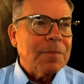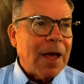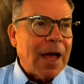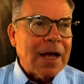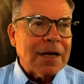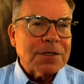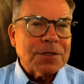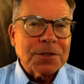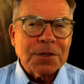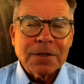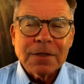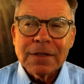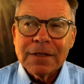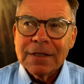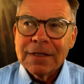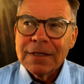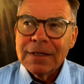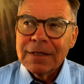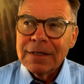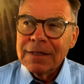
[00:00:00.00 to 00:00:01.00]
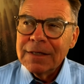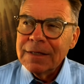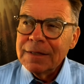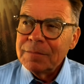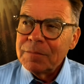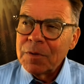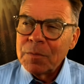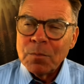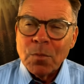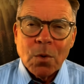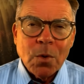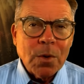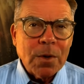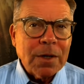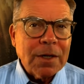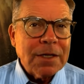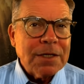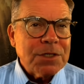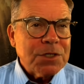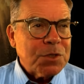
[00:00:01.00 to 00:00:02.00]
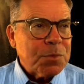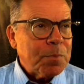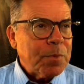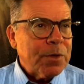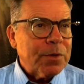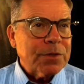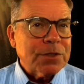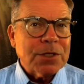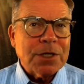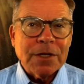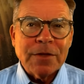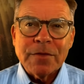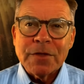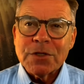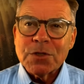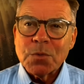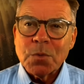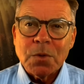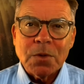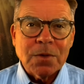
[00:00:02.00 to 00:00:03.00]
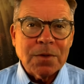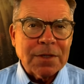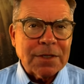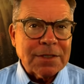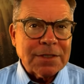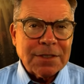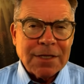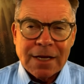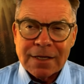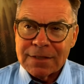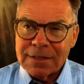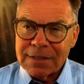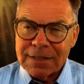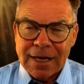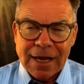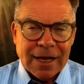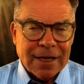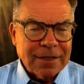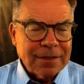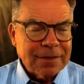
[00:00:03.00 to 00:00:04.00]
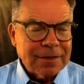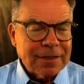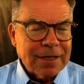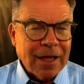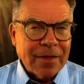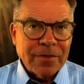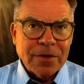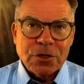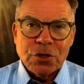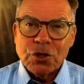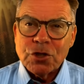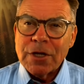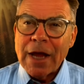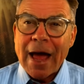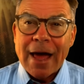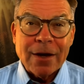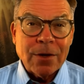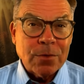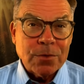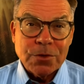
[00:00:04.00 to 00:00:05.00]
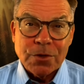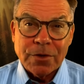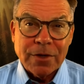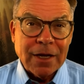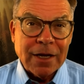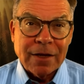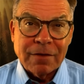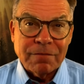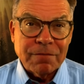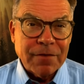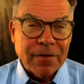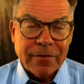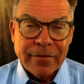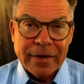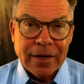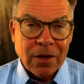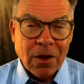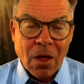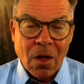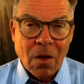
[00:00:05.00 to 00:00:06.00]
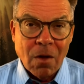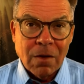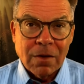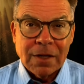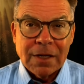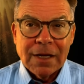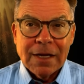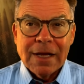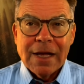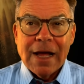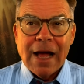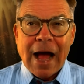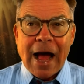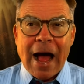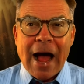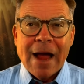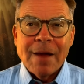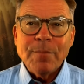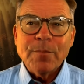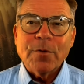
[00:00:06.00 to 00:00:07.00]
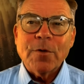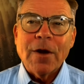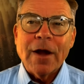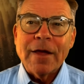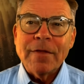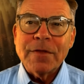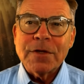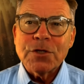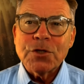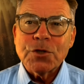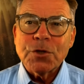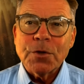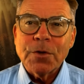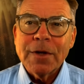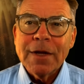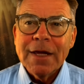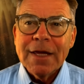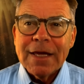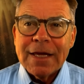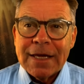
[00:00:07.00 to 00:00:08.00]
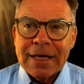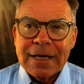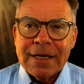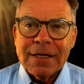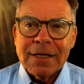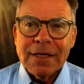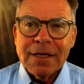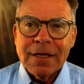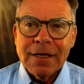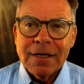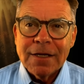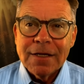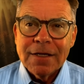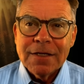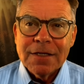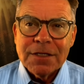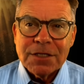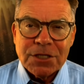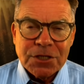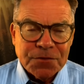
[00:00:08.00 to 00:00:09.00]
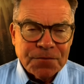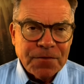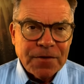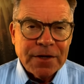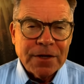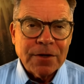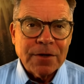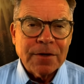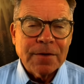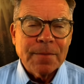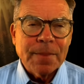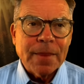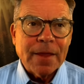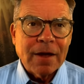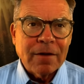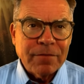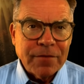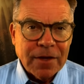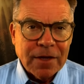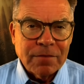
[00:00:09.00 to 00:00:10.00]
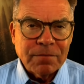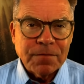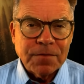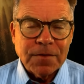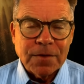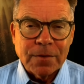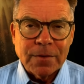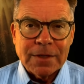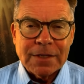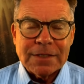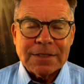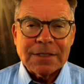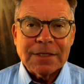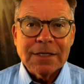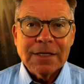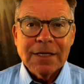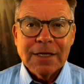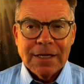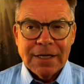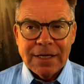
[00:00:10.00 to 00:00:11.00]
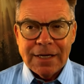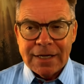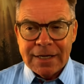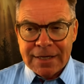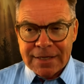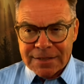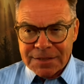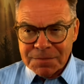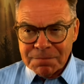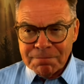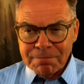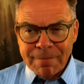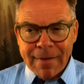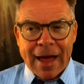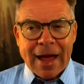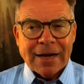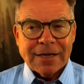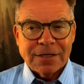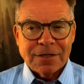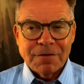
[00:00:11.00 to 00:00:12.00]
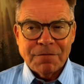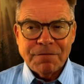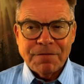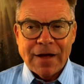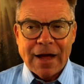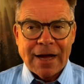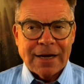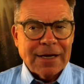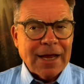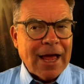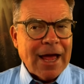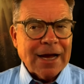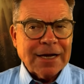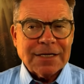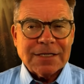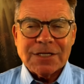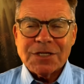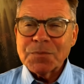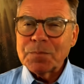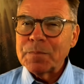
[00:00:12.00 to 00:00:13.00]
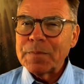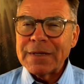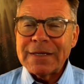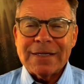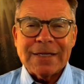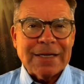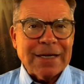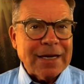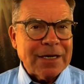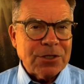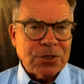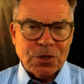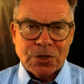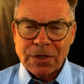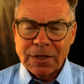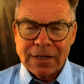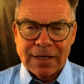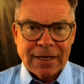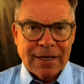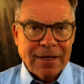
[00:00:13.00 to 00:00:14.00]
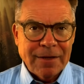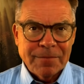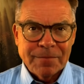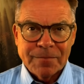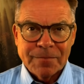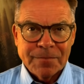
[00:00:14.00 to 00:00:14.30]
Pastor. But morally, spiritually, in this world, it's sunset. And the shadows are getting very long. I pray that your healing sphere of influence is magnified exponentially.